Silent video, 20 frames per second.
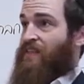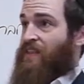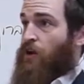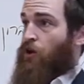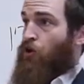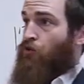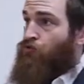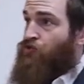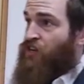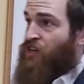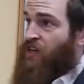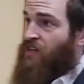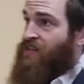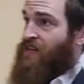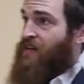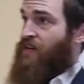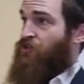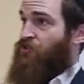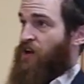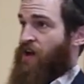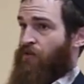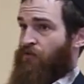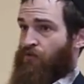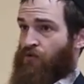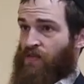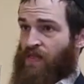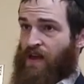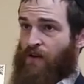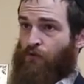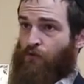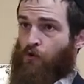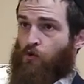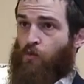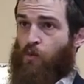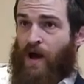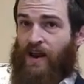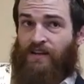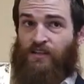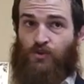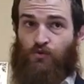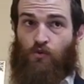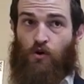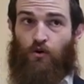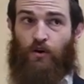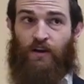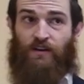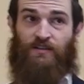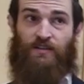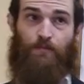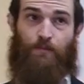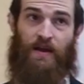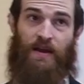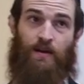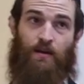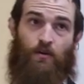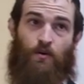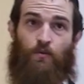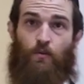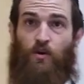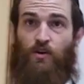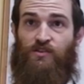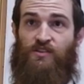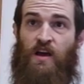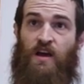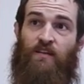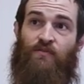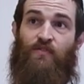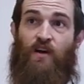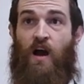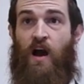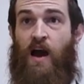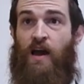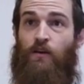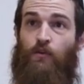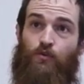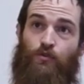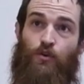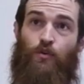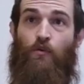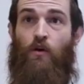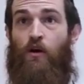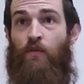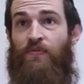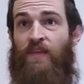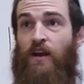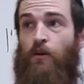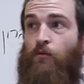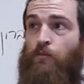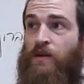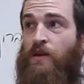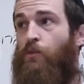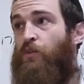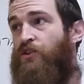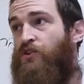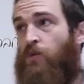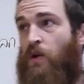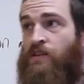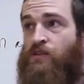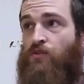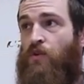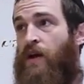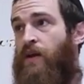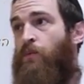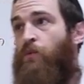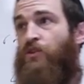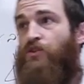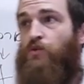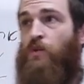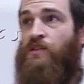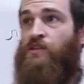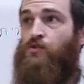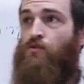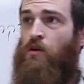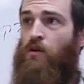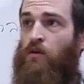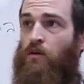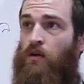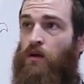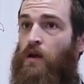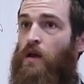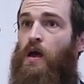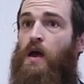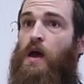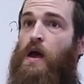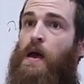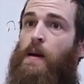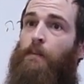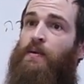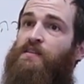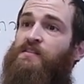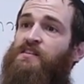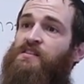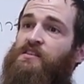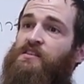that they're contradicting each other and therefore one is wrong, and depending on what side of the aisle you're on, that'll be which one's right and which one's wrong. But